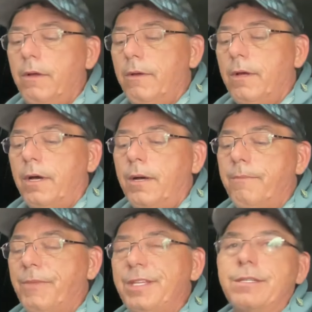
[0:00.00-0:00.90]

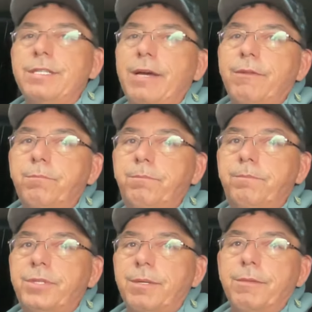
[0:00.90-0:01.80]
It doesn't have
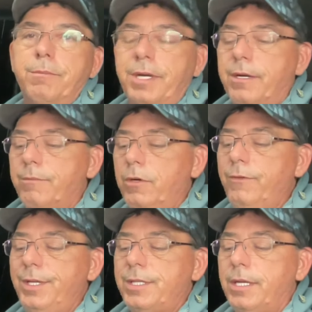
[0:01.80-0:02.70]
some of the bigger
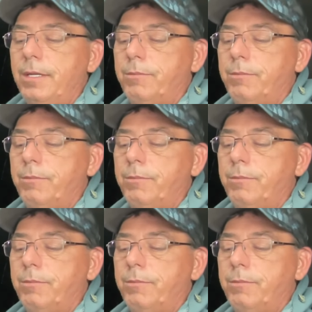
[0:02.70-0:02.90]
movies in it,